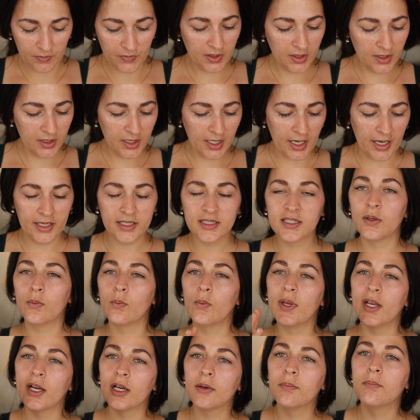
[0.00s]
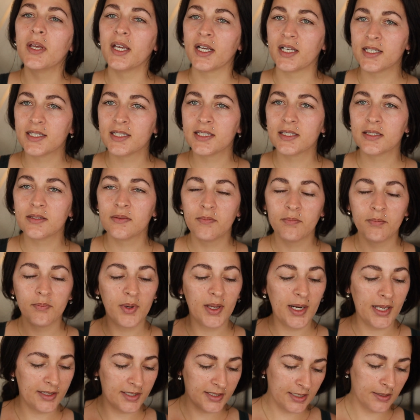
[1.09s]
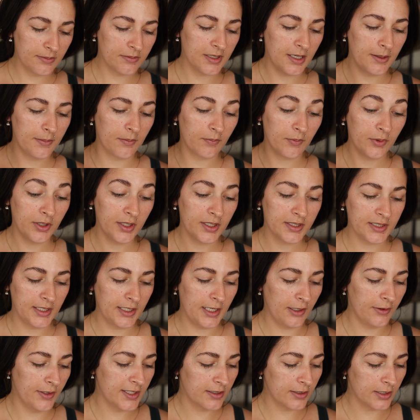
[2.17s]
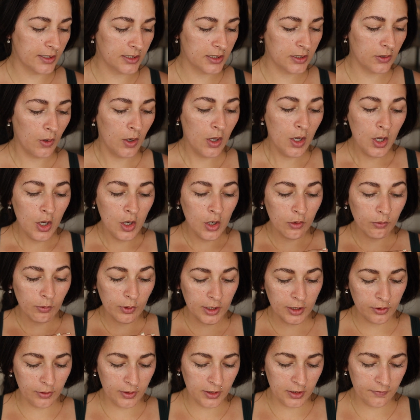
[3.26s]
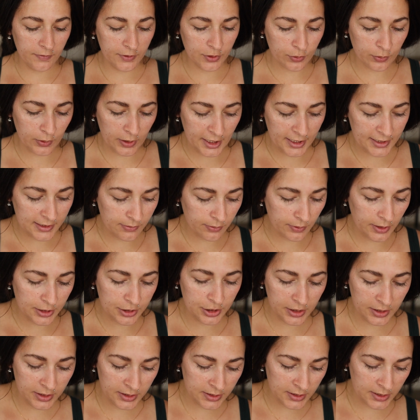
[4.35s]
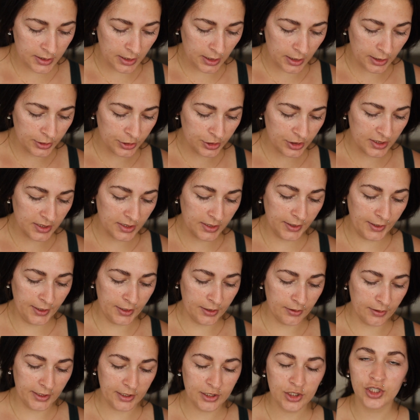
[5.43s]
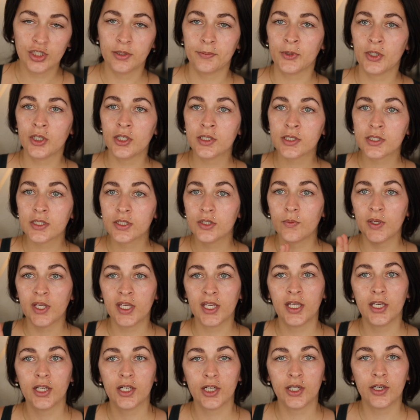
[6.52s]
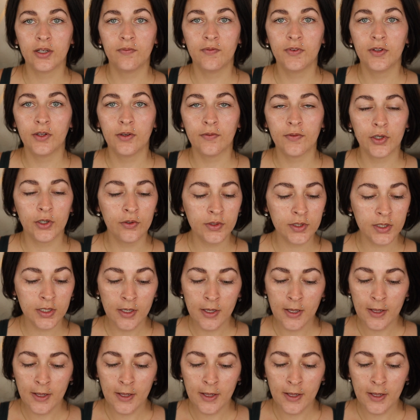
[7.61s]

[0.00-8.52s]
yeah, it's a weird mix, but at the same time, I'm really excited how these look. So we're gonna do individual eye swatches on just the like shimmers so we can get a good feel of those.